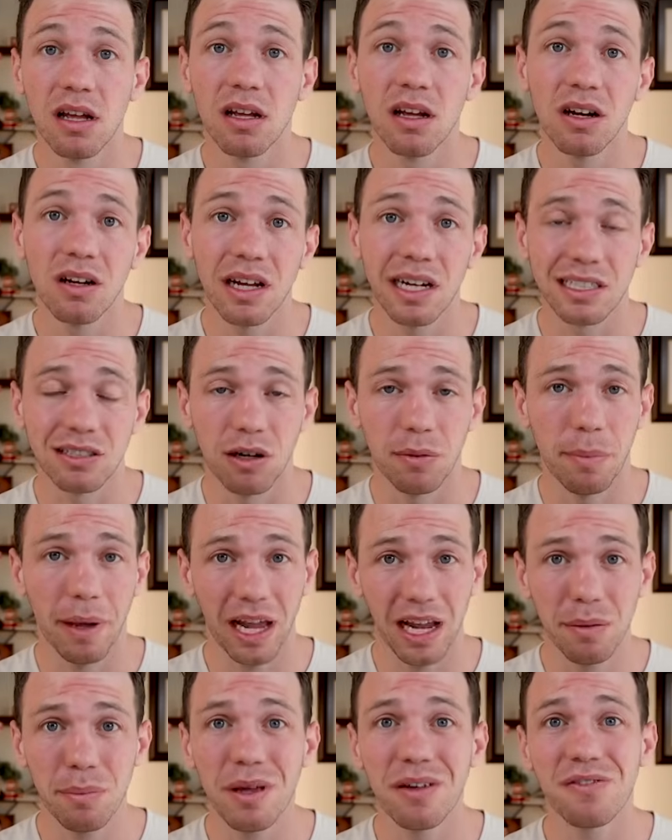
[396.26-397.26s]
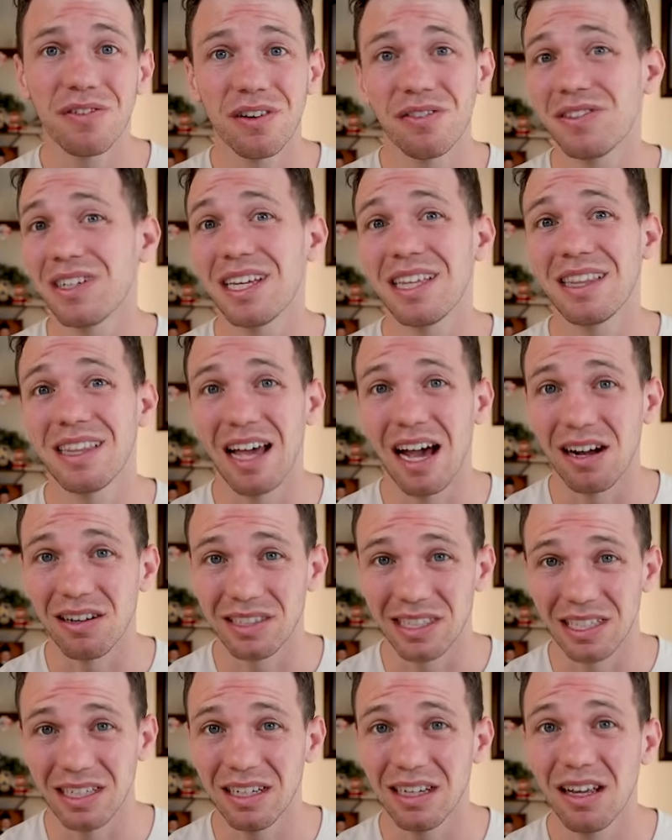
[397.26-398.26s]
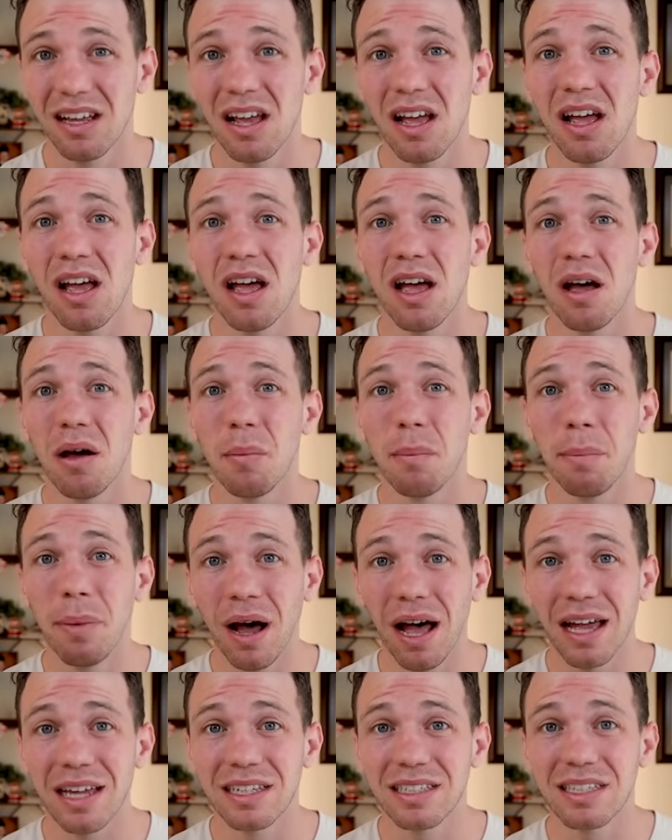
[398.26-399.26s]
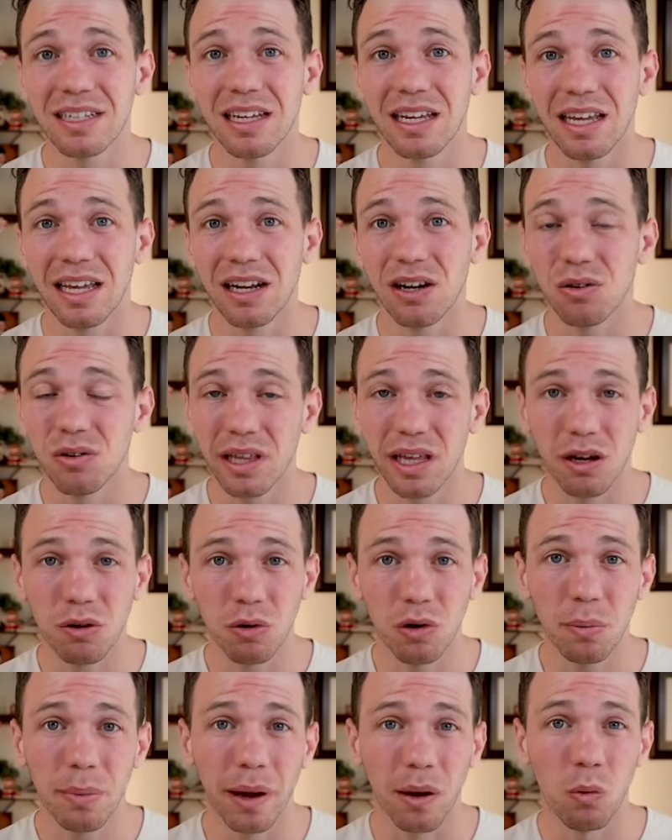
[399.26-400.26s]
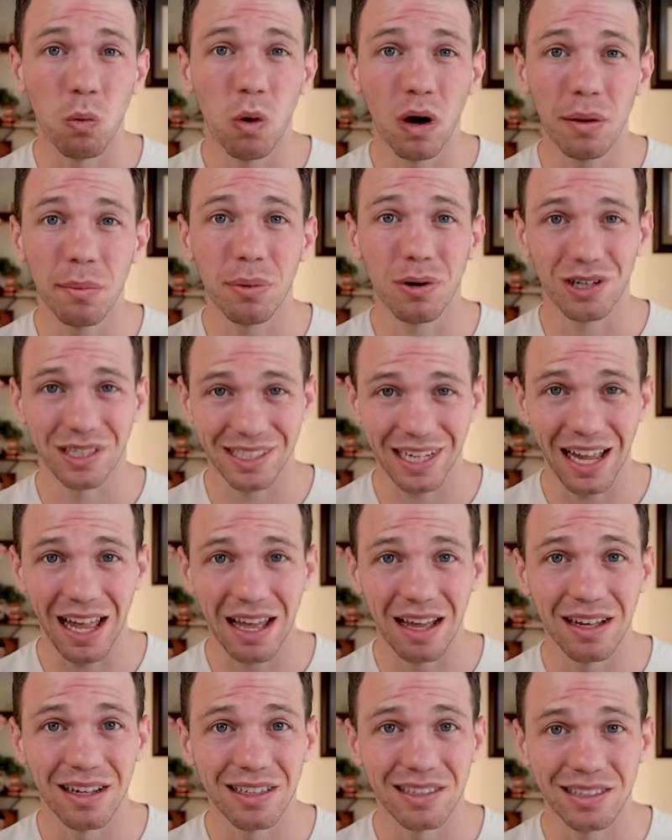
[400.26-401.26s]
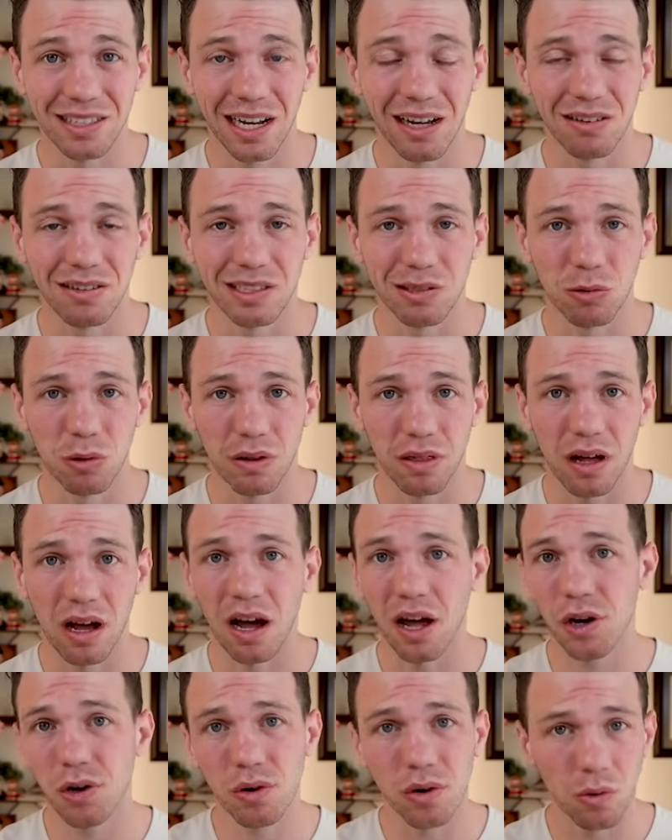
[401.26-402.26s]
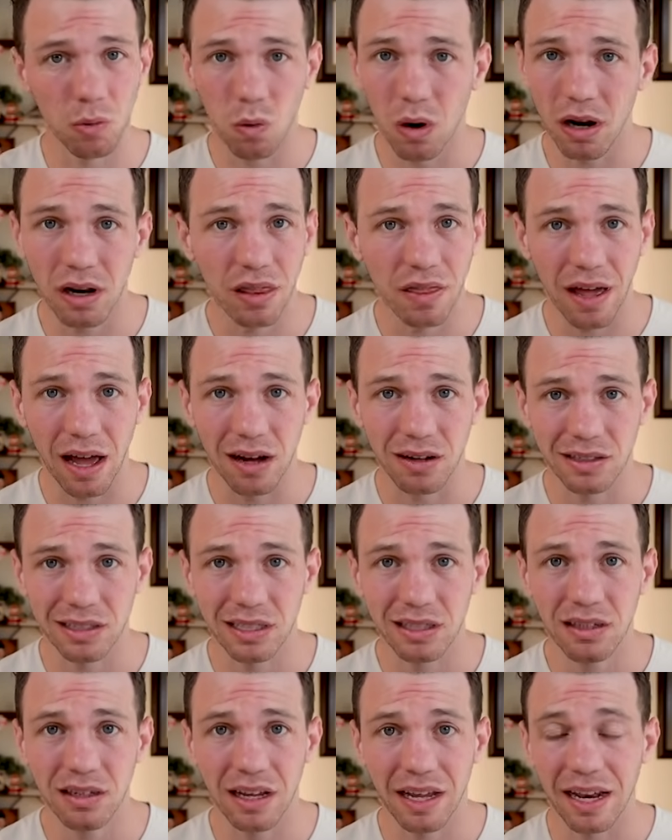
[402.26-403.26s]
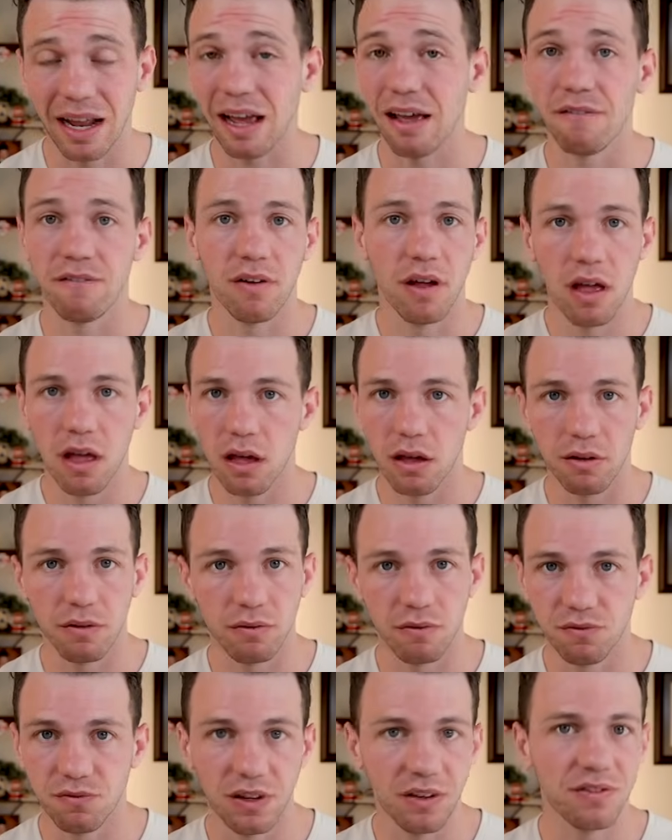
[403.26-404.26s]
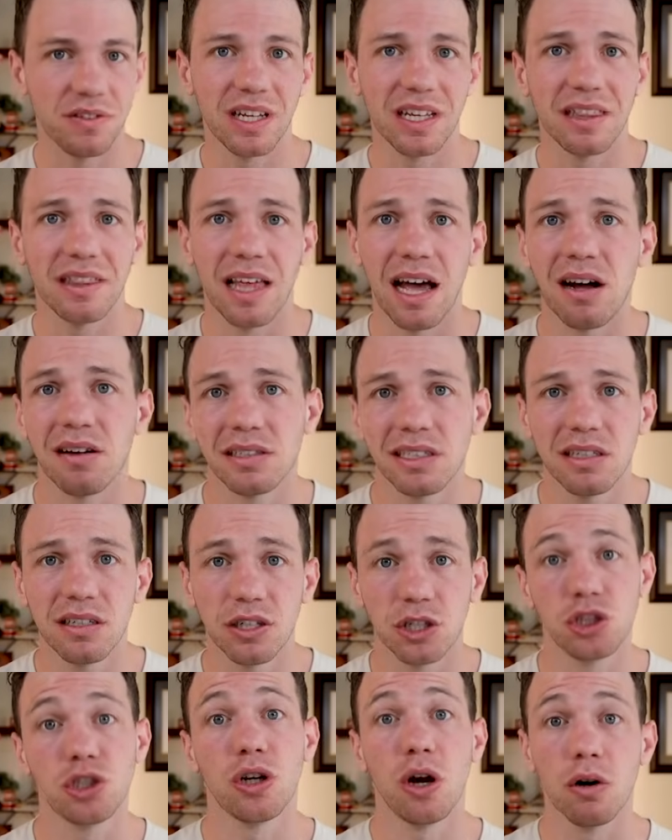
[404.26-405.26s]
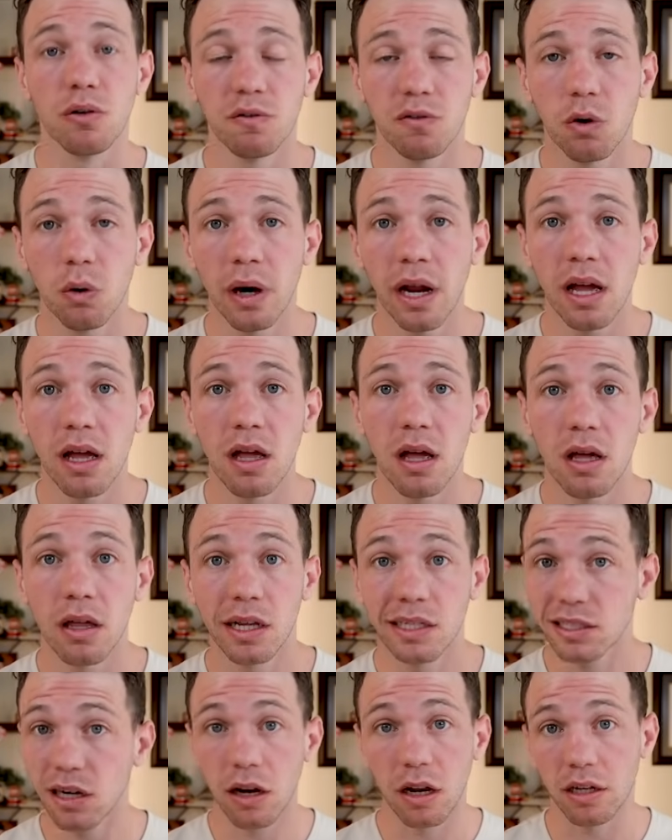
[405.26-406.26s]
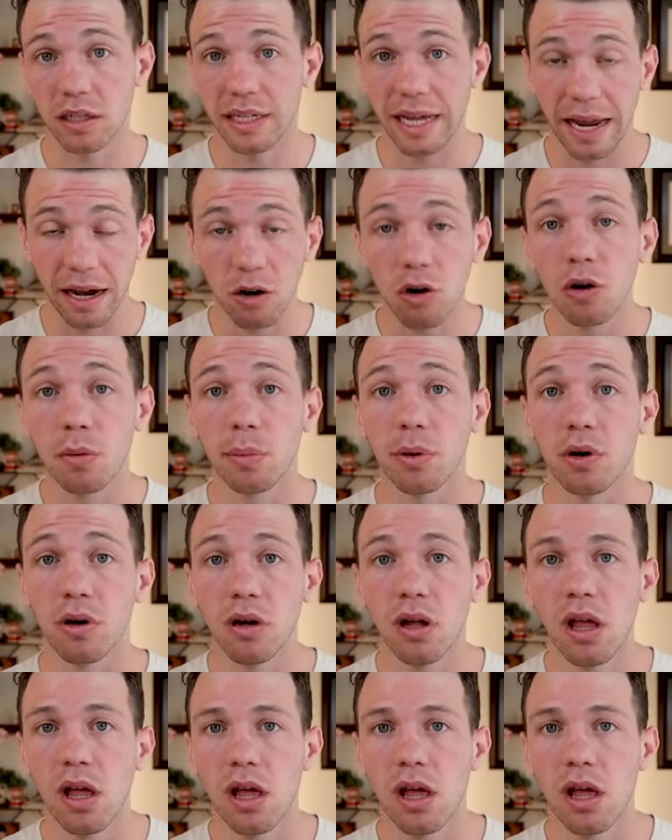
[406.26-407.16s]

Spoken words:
Okay, so it paid me 15,000, but it only grew by 1%. So now it's worth 101,000 and I have 15,000 to show for it. That's not terrible,